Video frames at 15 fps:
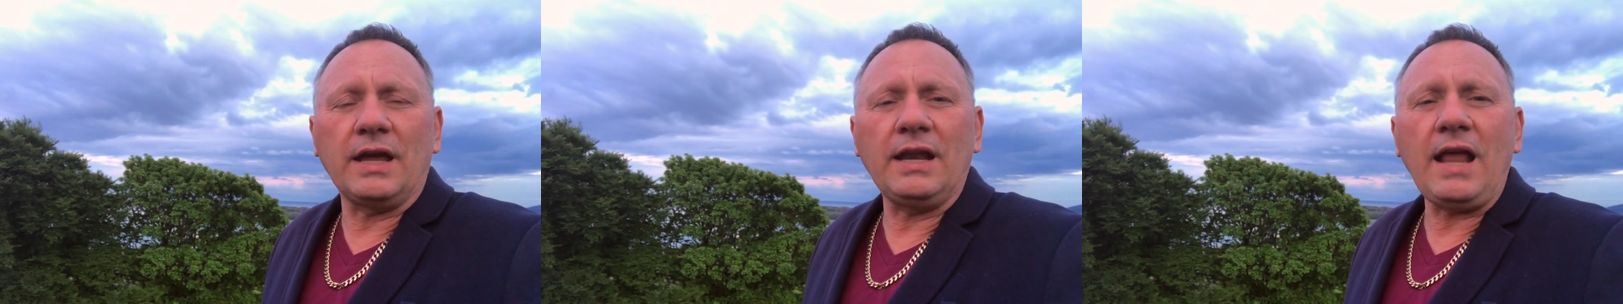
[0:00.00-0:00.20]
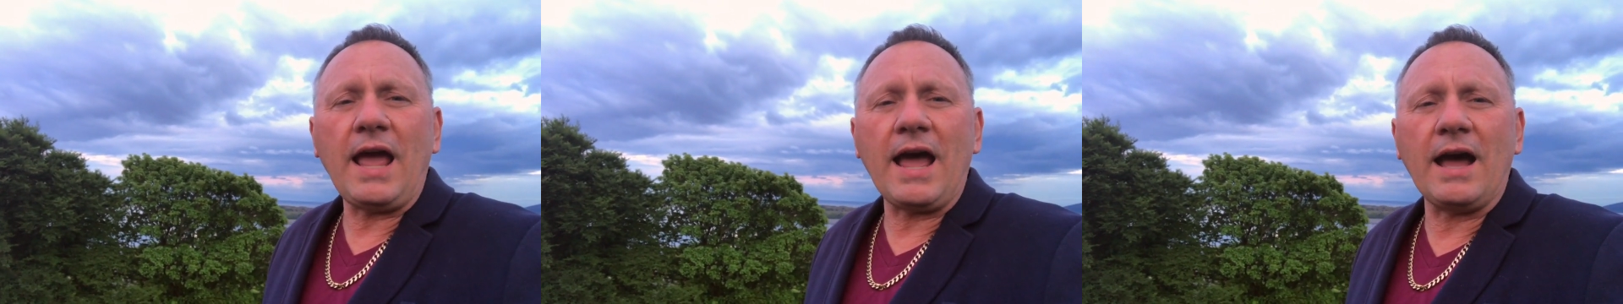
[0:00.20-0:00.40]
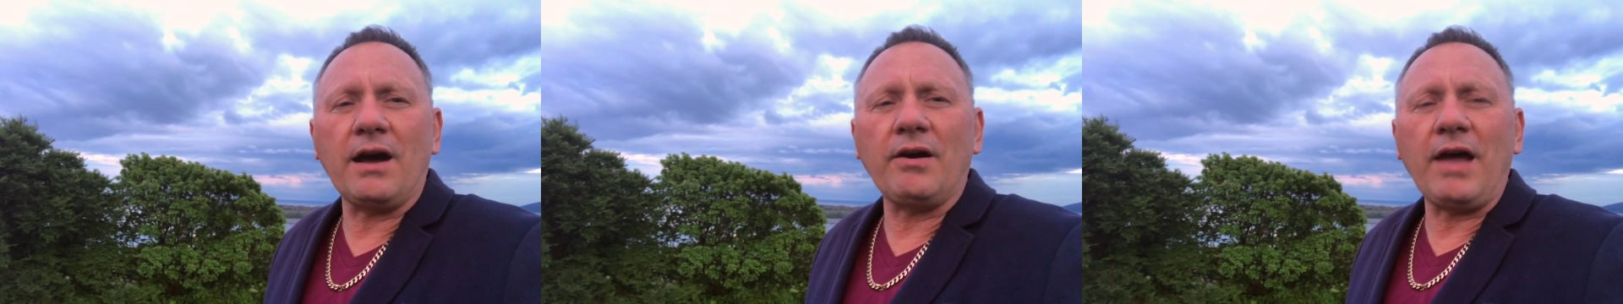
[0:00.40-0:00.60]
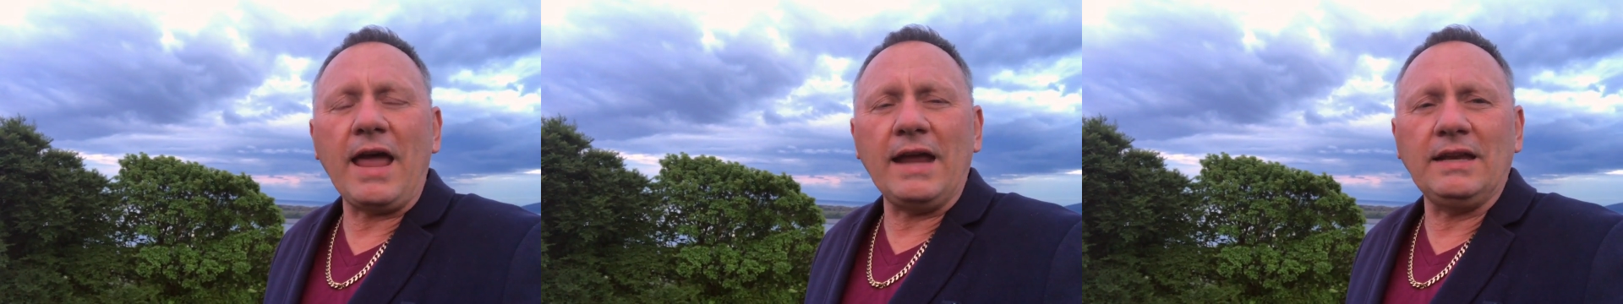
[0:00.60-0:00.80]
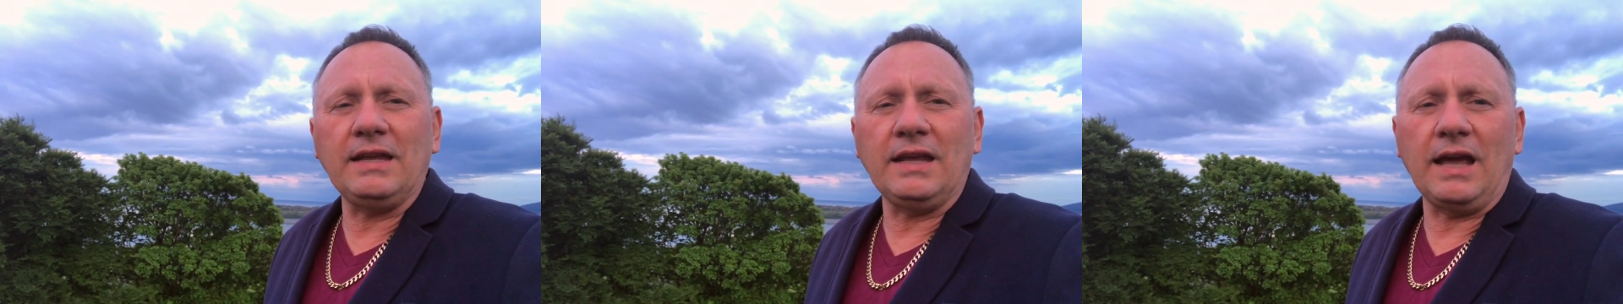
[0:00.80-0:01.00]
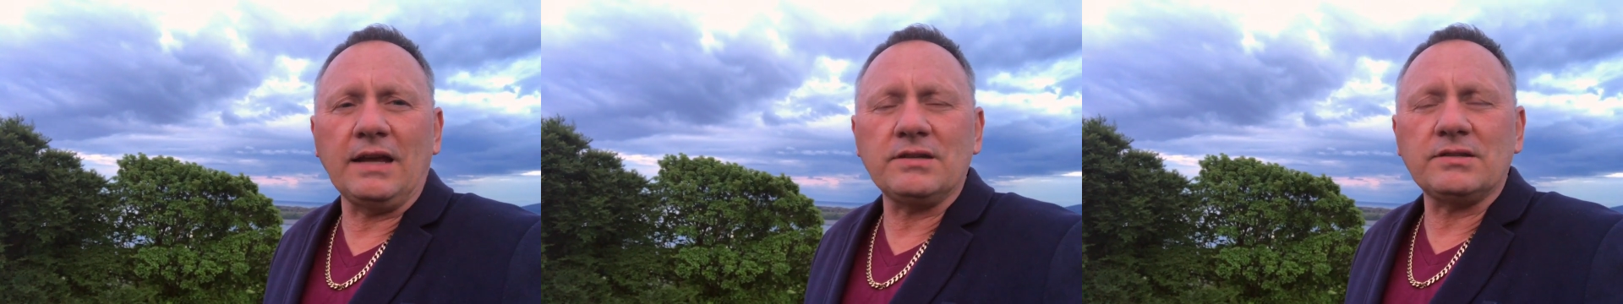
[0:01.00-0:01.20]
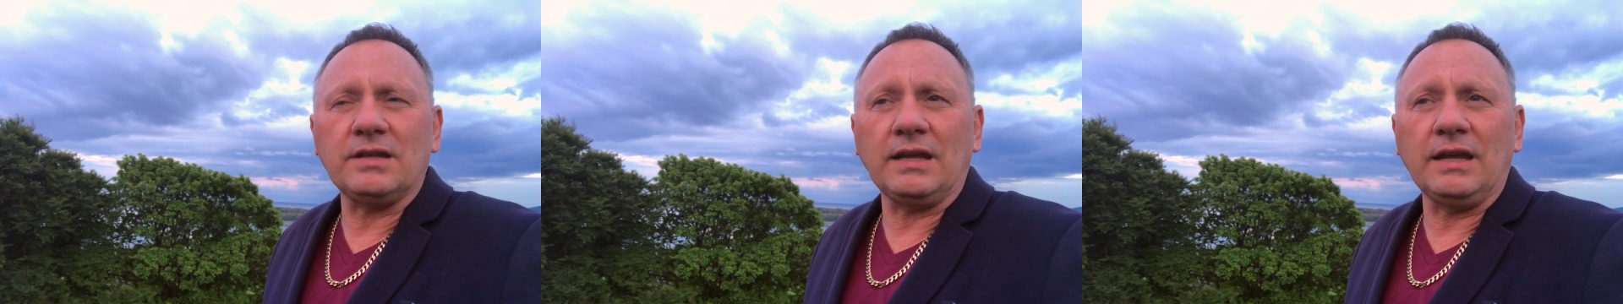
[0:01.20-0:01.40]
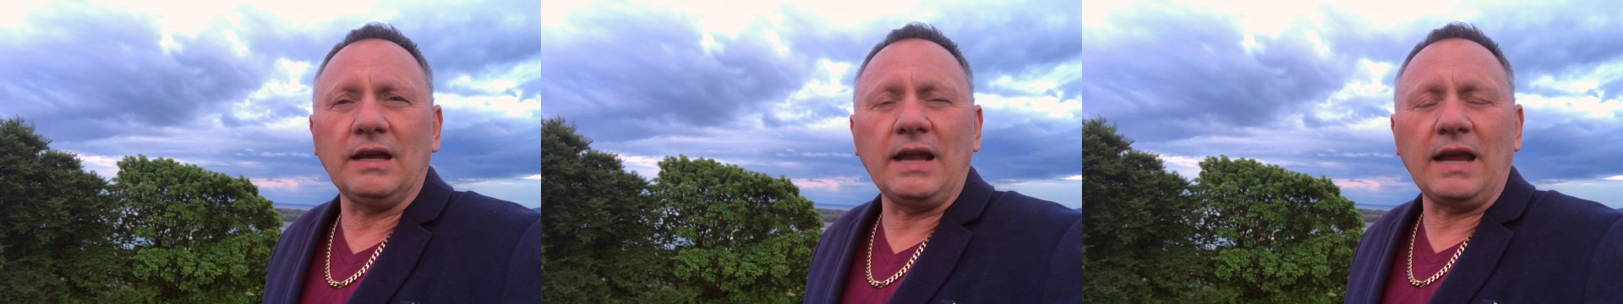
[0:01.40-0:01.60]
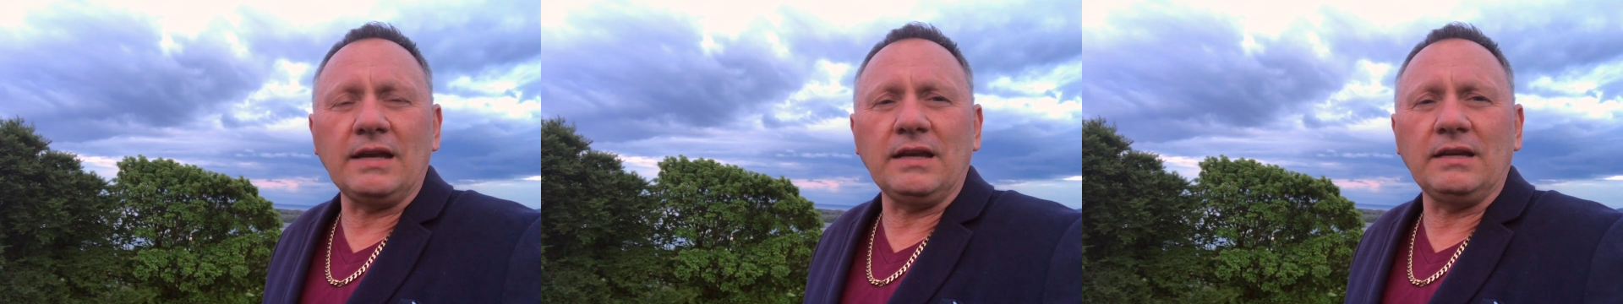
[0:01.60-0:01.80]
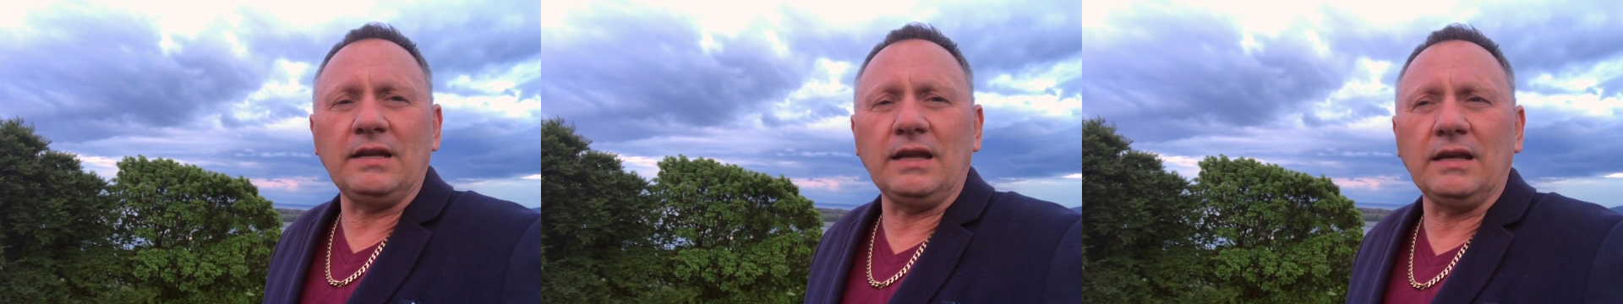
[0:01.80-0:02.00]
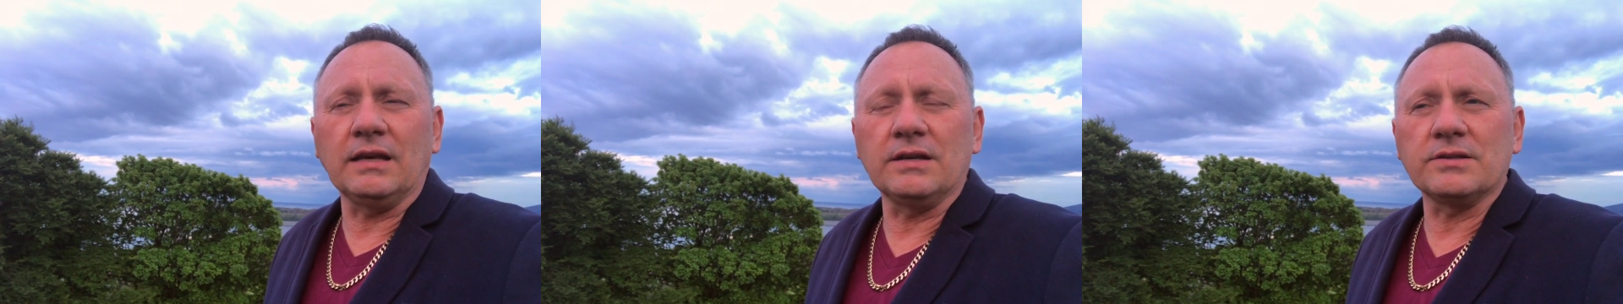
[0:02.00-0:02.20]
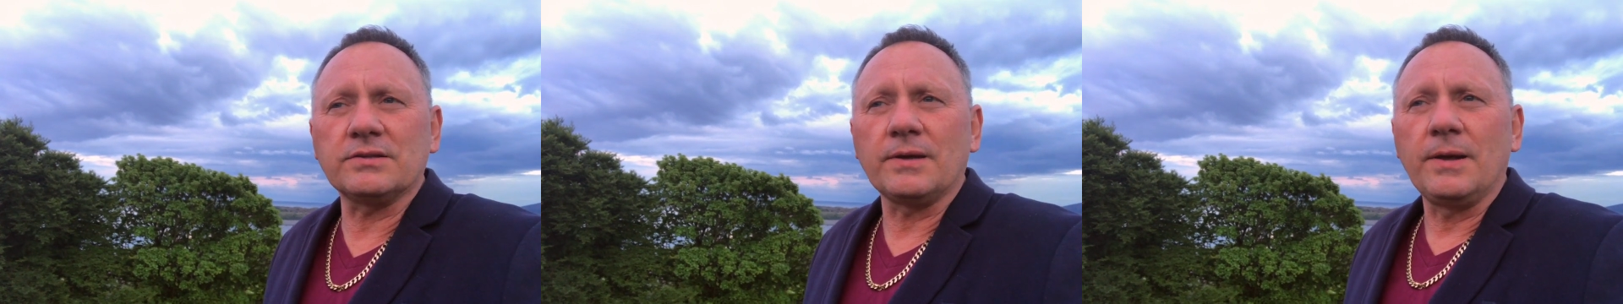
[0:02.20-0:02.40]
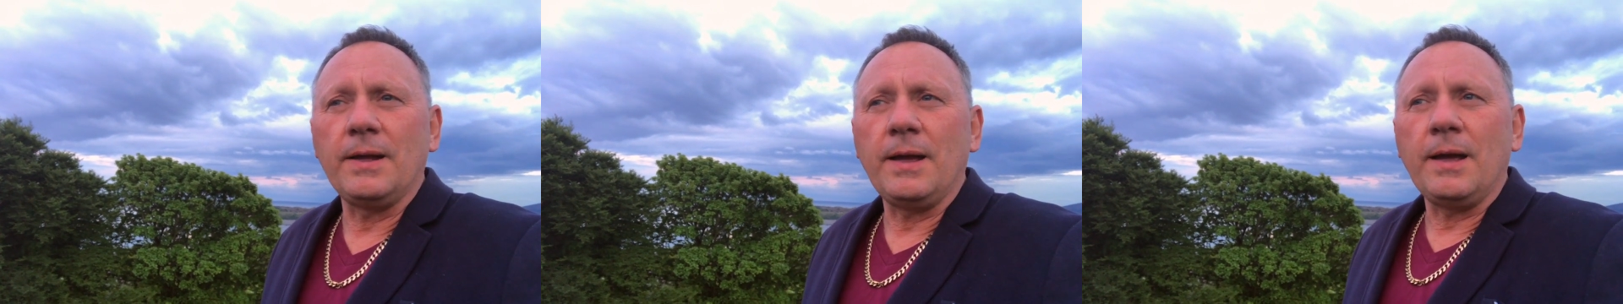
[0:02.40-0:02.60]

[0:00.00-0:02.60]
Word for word: and how ADHD and ADD is,